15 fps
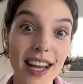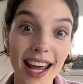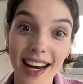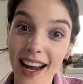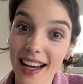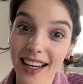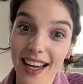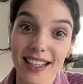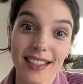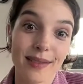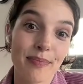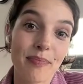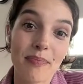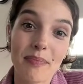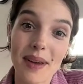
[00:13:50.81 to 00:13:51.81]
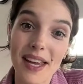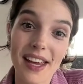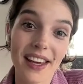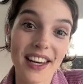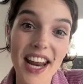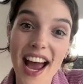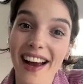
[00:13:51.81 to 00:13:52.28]
And I guess
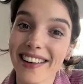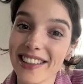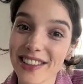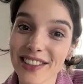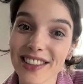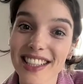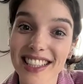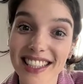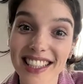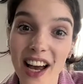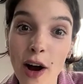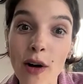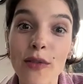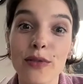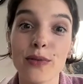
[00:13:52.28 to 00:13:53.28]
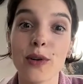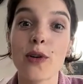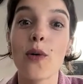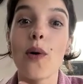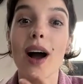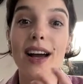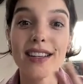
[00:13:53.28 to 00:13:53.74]
being an actor itself
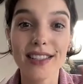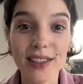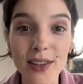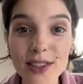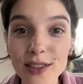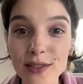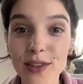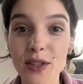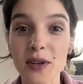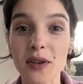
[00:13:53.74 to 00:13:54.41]
requires lots of